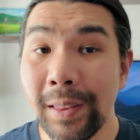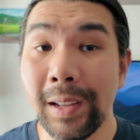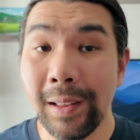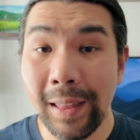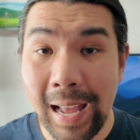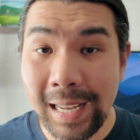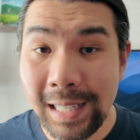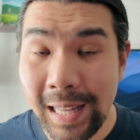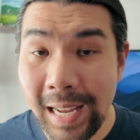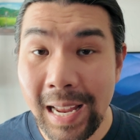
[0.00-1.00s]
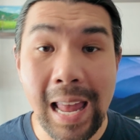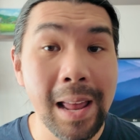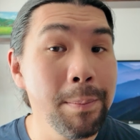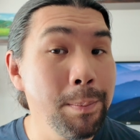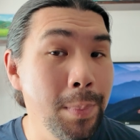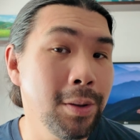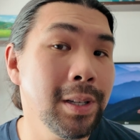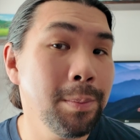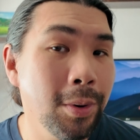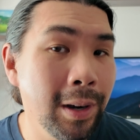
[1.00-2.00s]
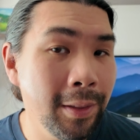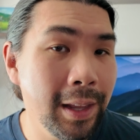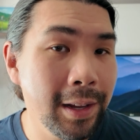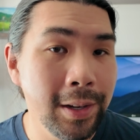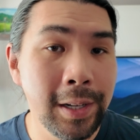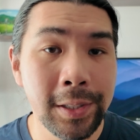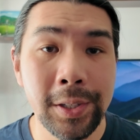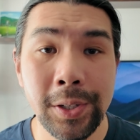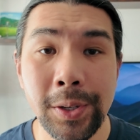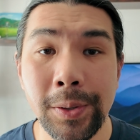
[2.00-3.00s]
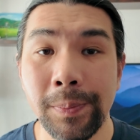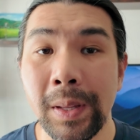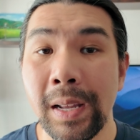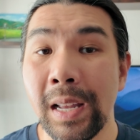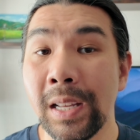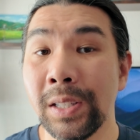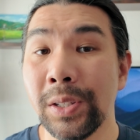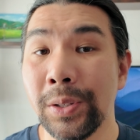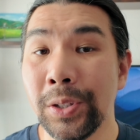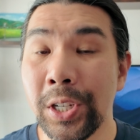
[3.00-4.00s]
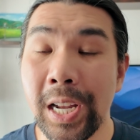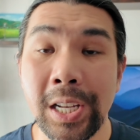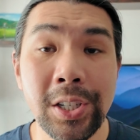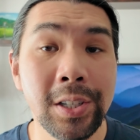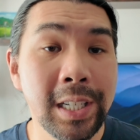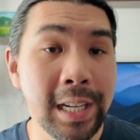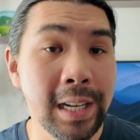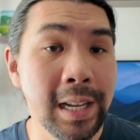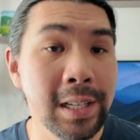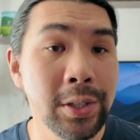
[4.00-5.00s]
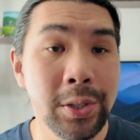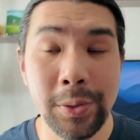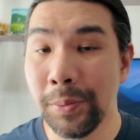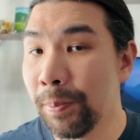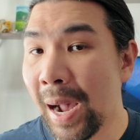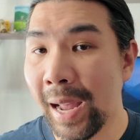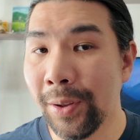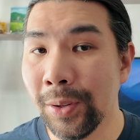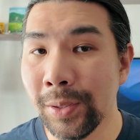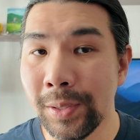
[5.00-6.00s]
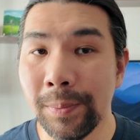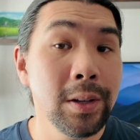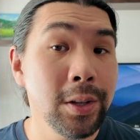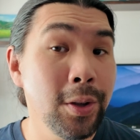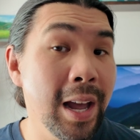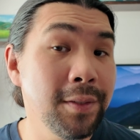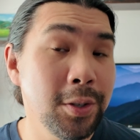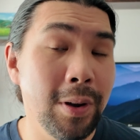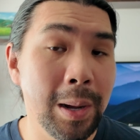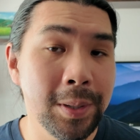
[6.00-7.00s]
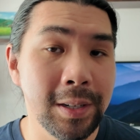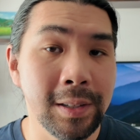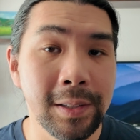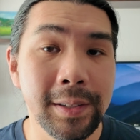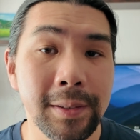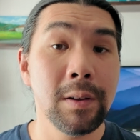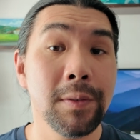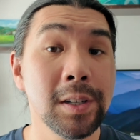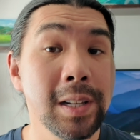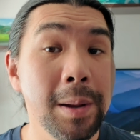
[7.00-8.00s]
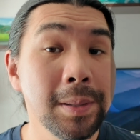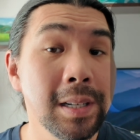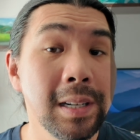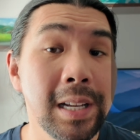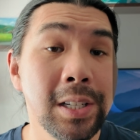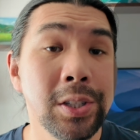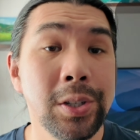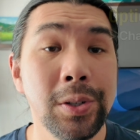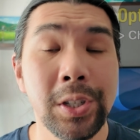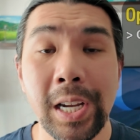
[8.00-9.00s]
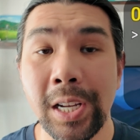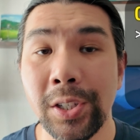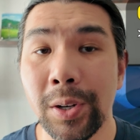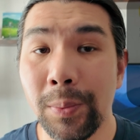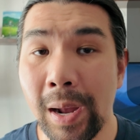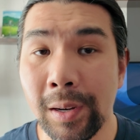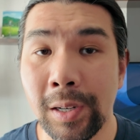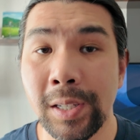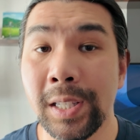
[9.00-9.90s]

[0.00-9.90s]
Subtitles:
The last thing and most important thing you need to do is to change your DNS to Pi-holes. You have two options. First option is to change your router's